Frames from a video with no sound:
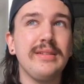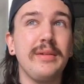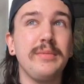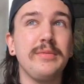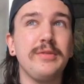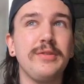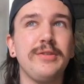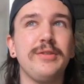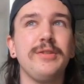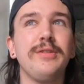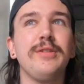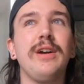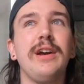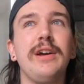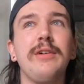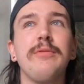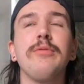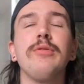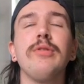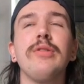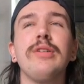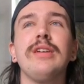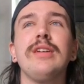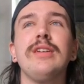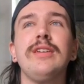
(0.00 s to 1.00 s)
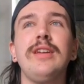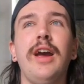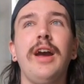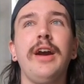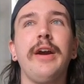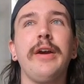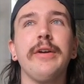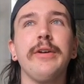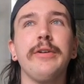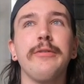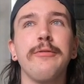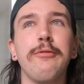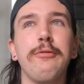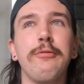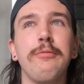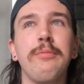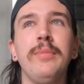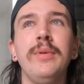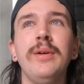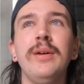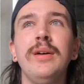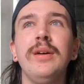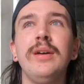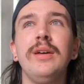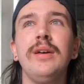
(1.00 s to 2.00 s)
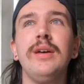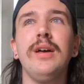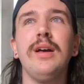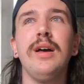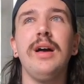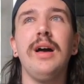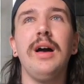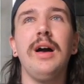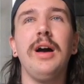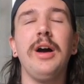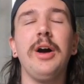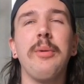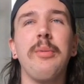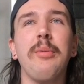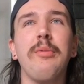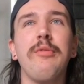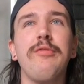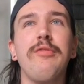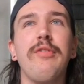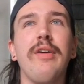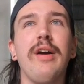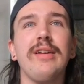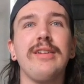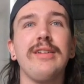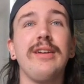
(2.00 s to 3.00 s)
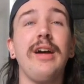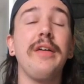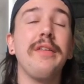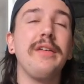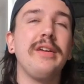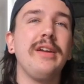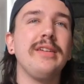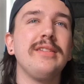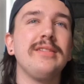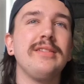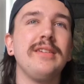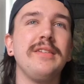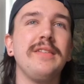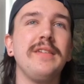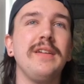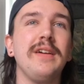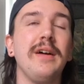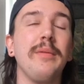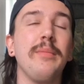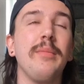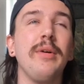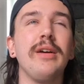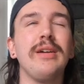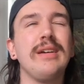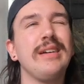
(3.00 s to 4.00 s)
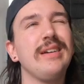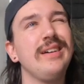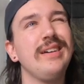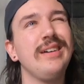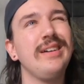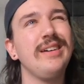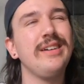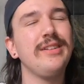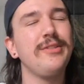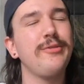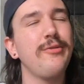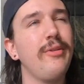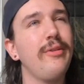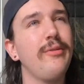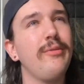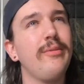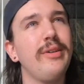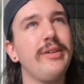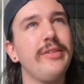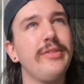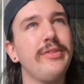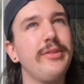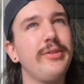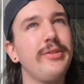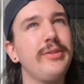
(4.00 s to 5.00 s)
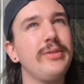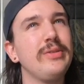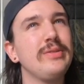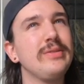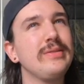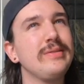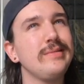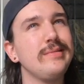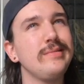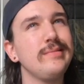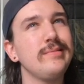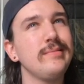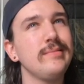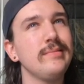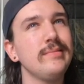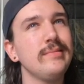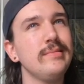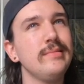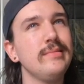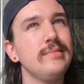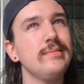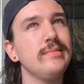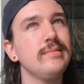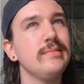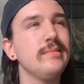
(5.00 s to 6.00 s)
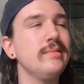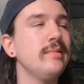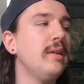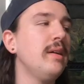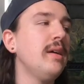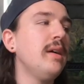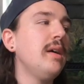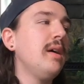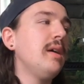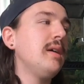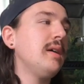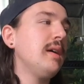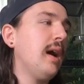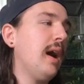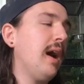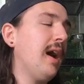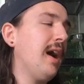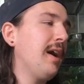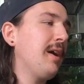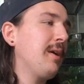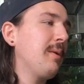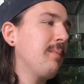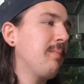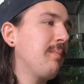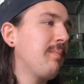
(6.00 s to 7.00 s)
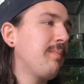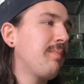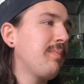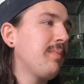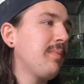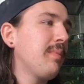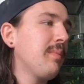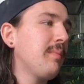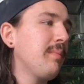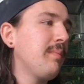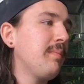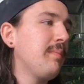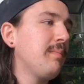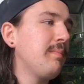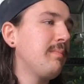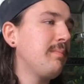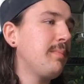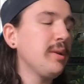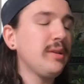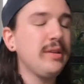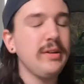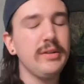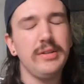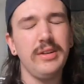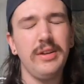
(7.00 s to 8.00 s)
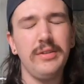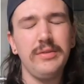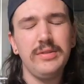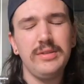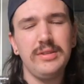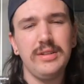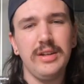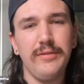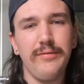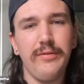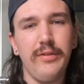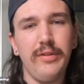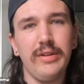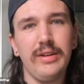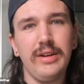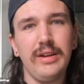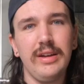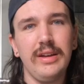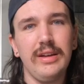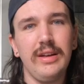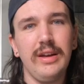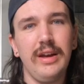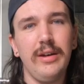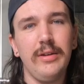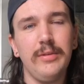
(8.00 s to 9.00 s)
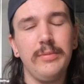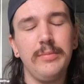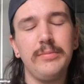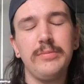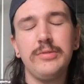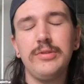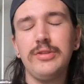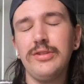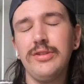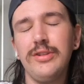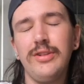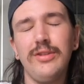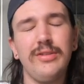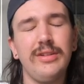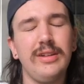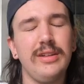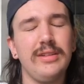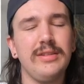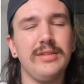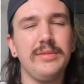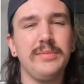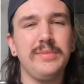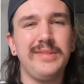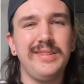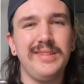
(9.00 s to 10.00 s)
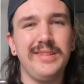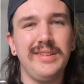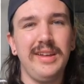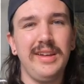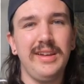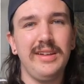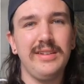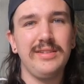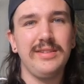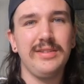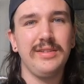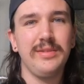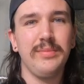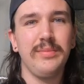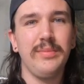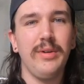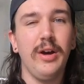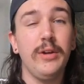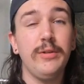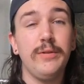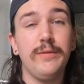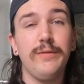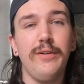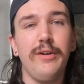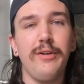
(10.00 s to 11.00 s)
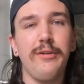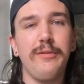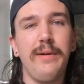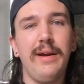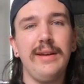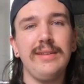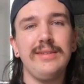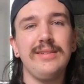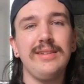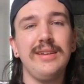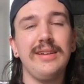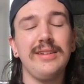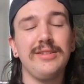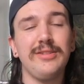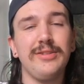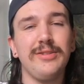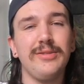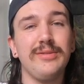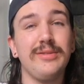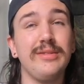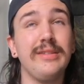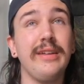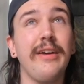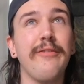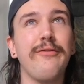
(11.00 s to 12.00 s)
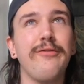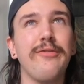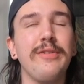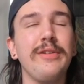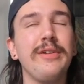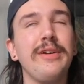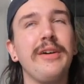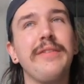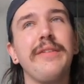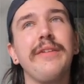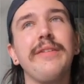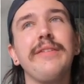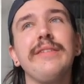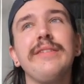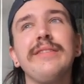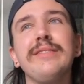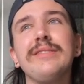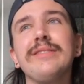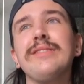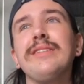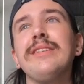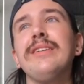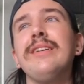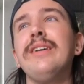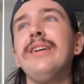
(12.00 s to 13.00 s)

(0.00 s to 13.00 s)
I'm sure I will get tired of them. In fact, now that I say that, I'm like, do I want those? But there's other stuff I'll get. I'm sure I'll get some snakes. Some 100-flower rat snakes are definitely on the list.